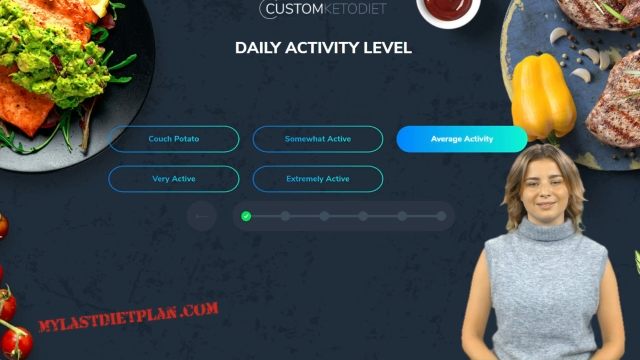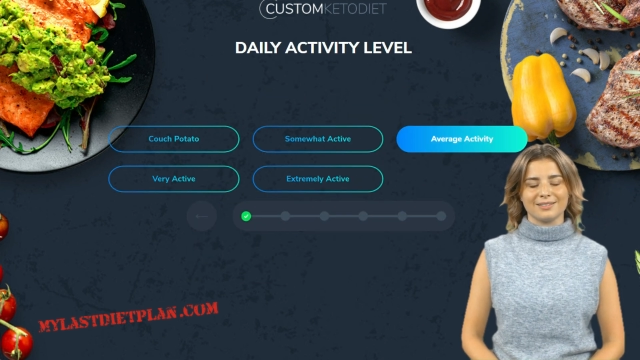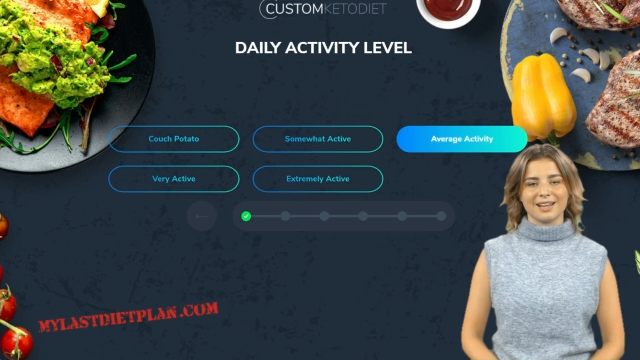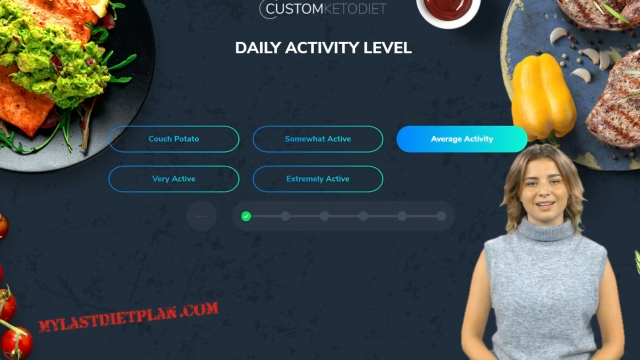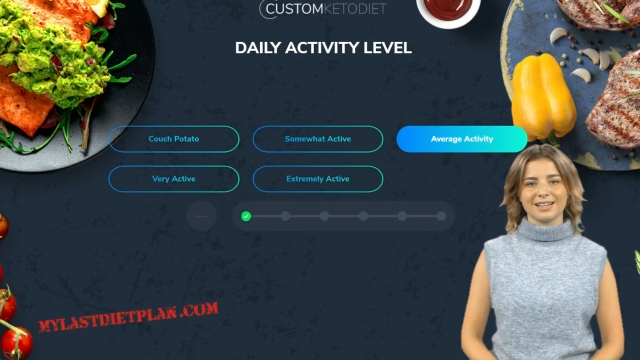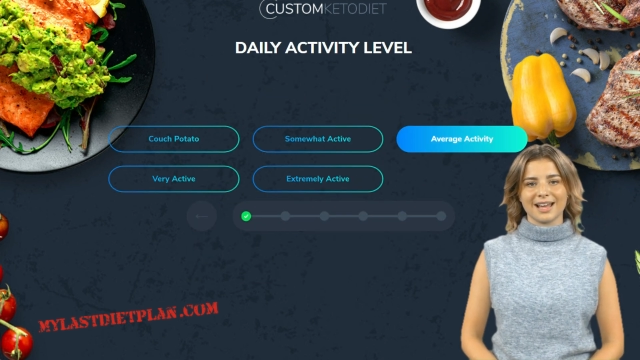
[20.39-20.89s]

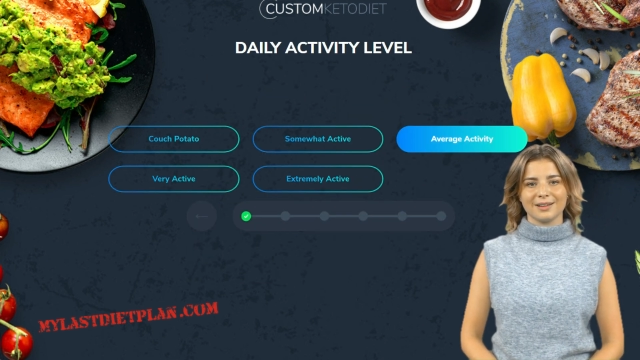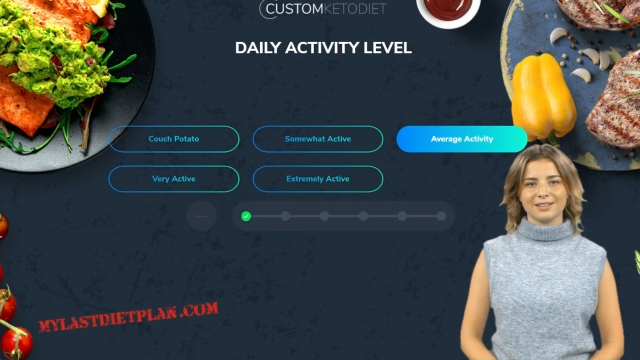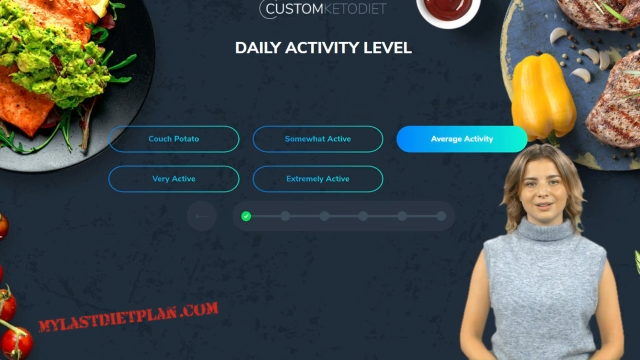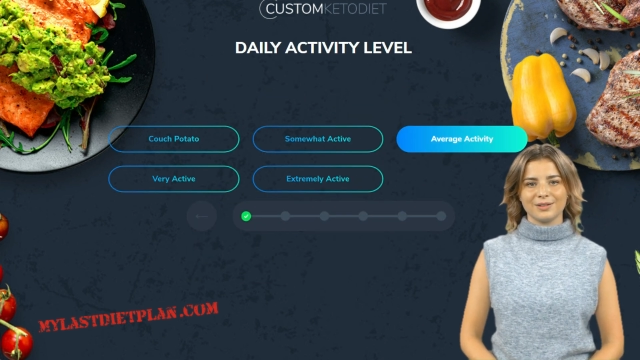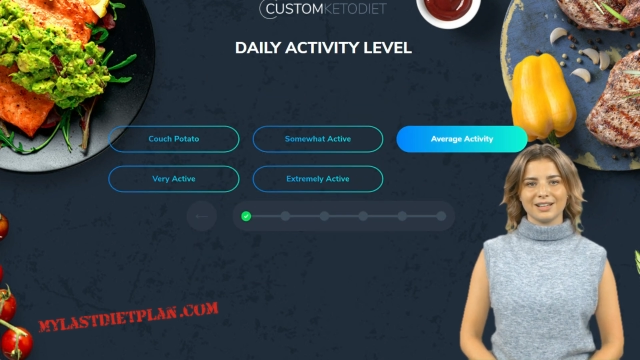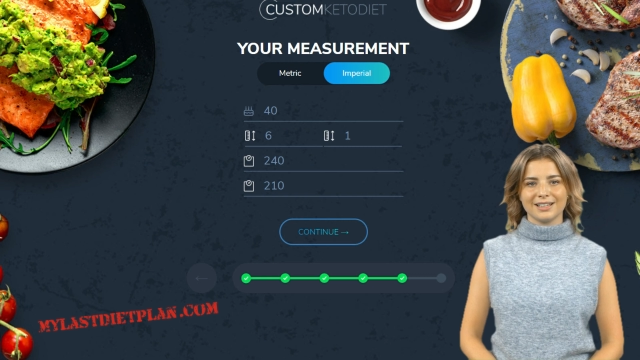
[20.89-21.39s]
daily
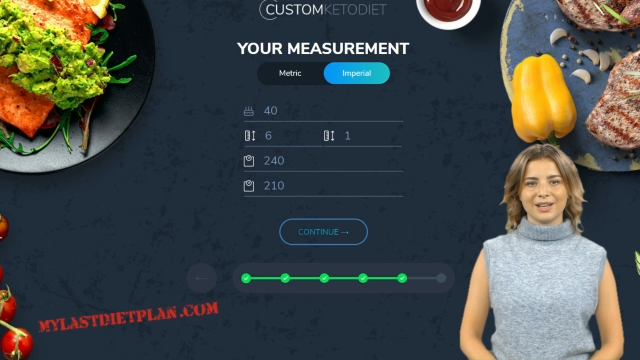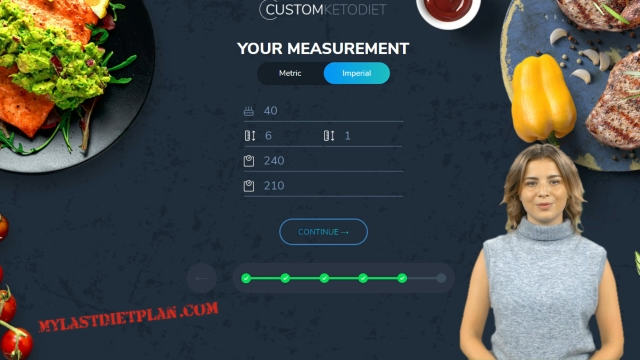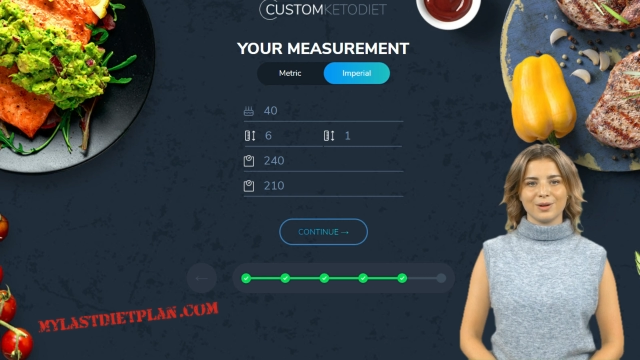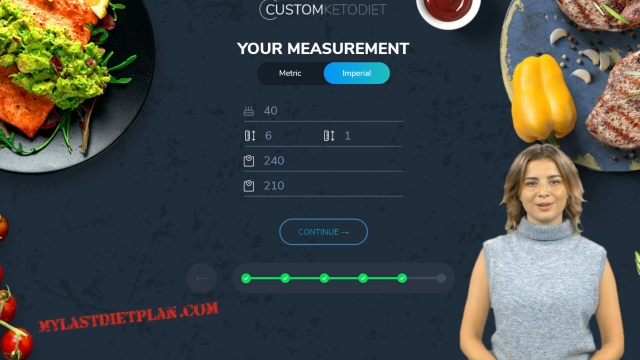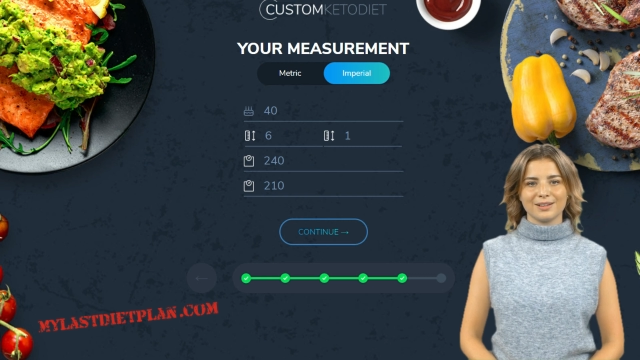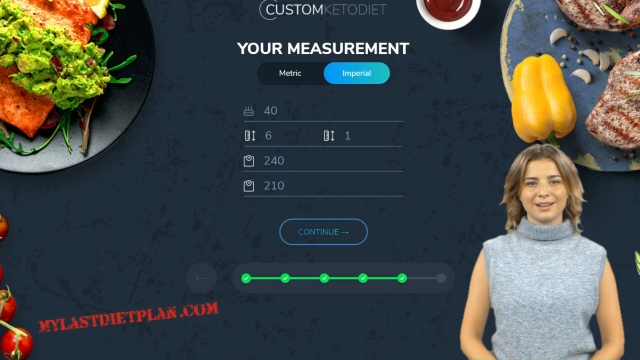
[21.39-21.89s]
activity
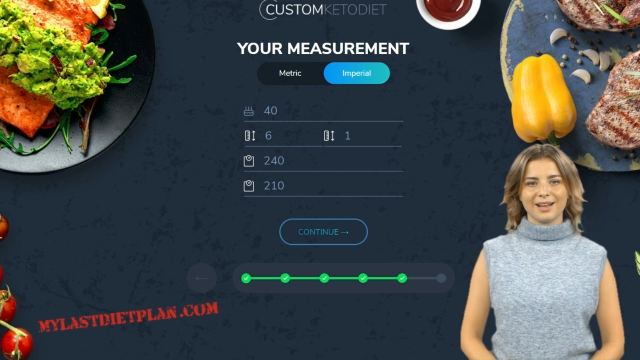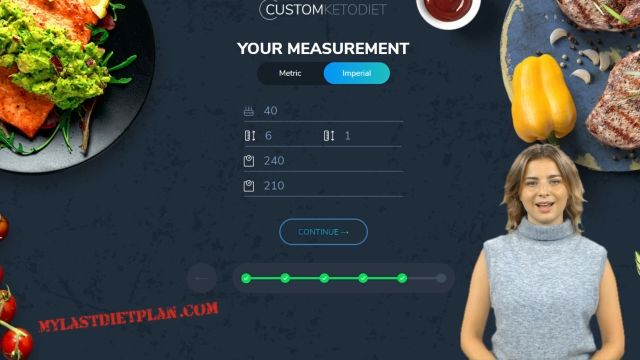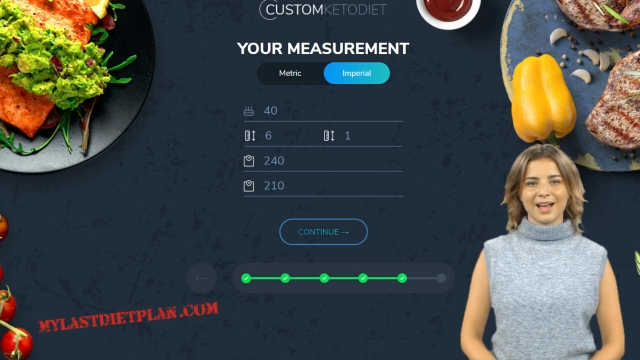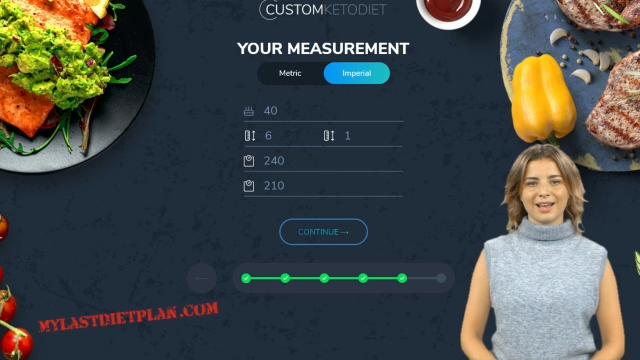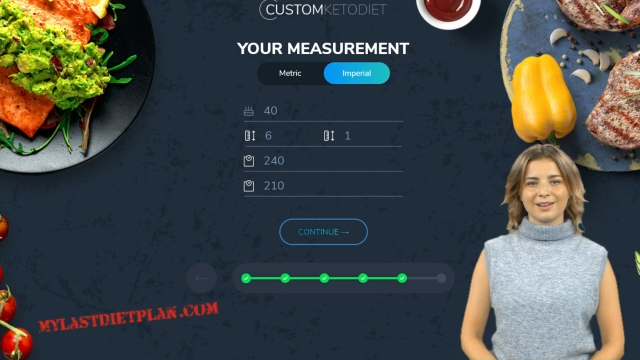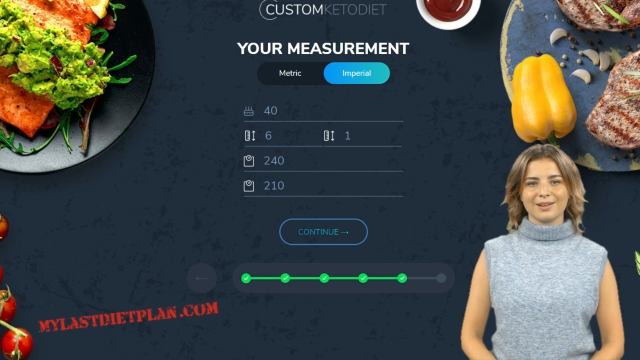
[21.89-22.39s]
levels,
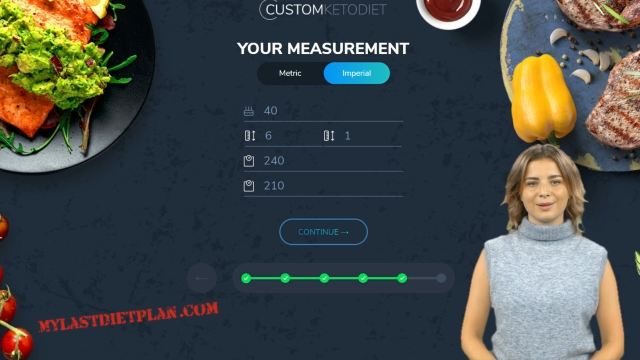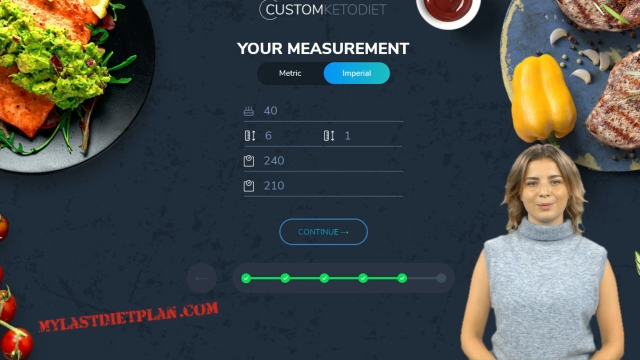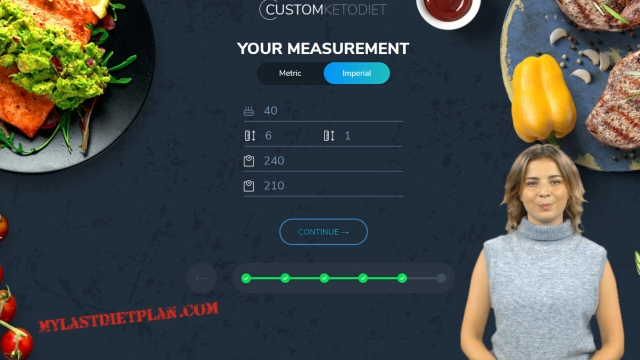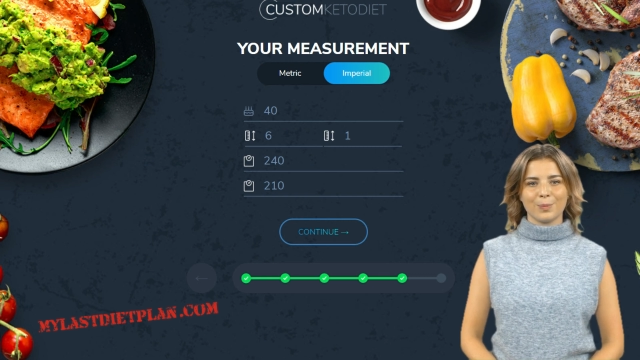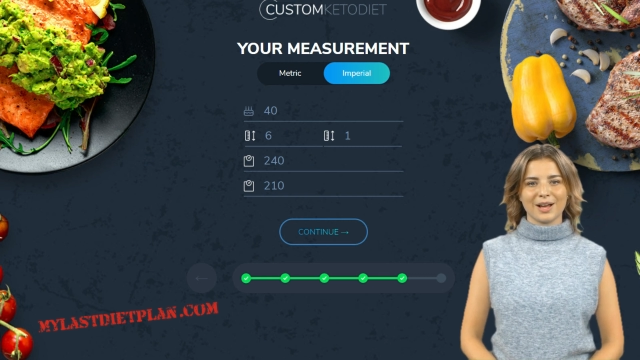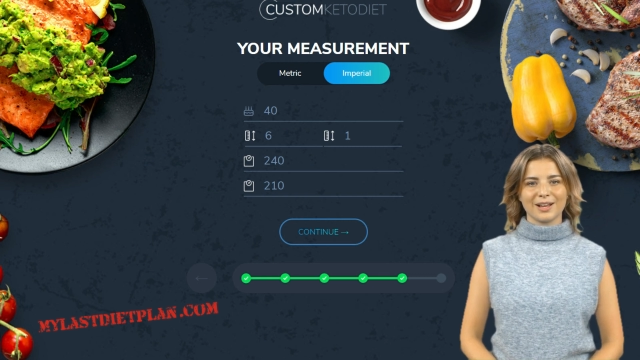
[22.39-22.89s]
height,
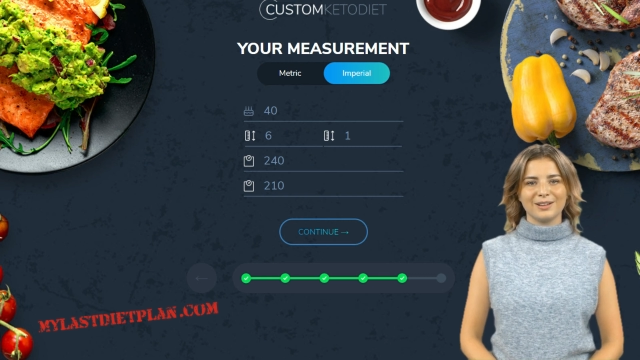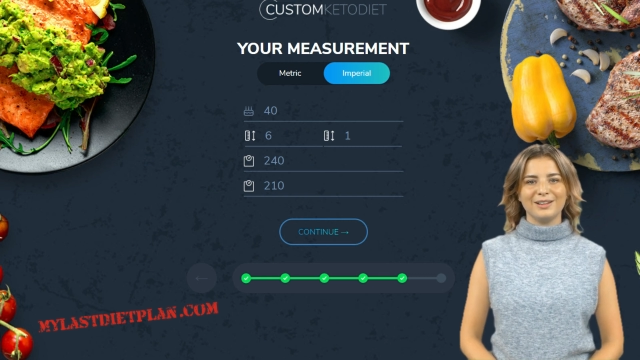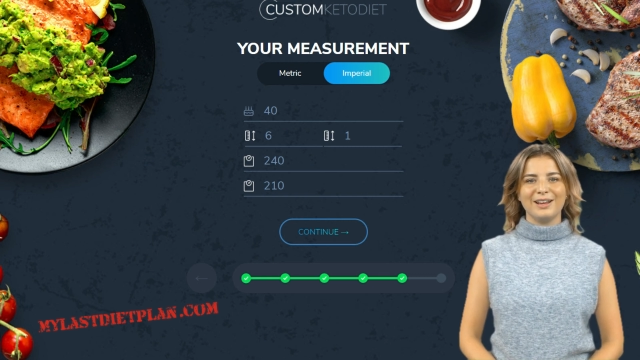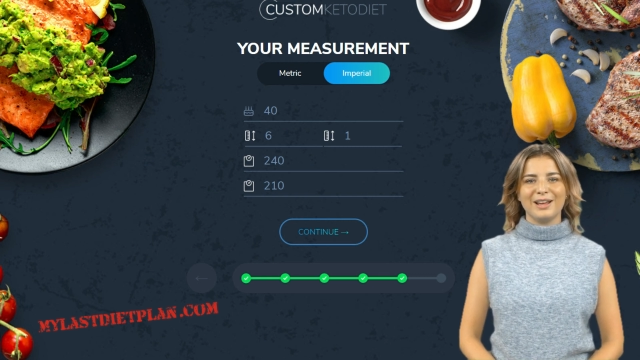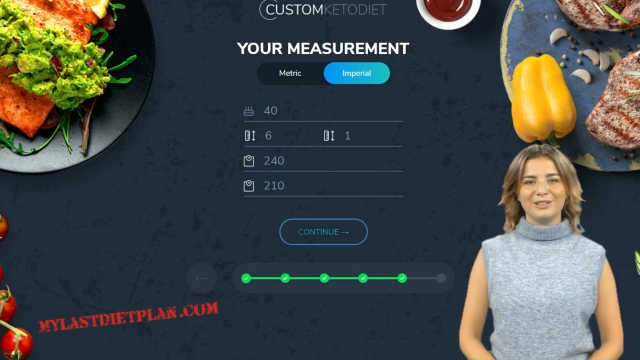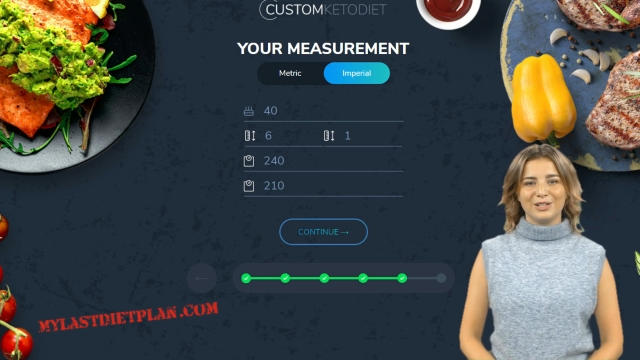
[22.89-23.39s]
weight,
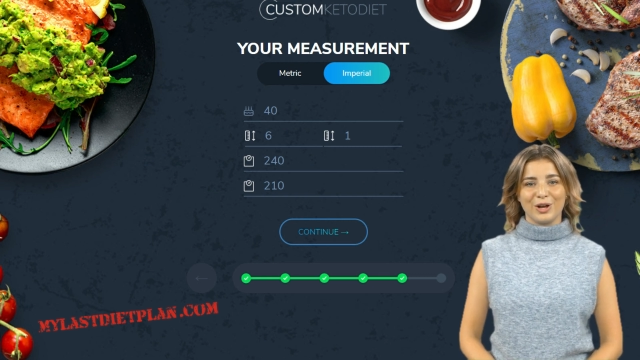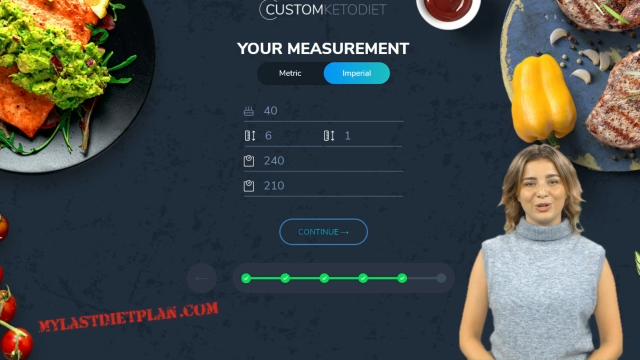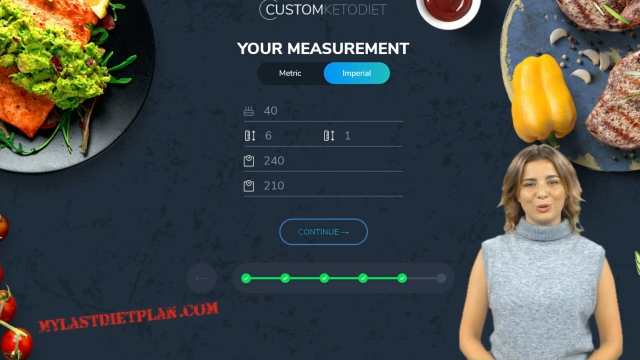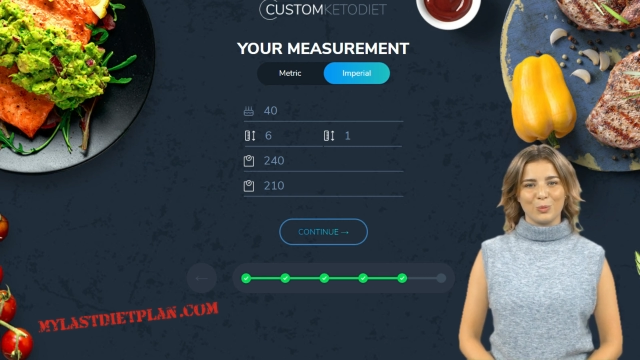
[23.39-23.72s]
and target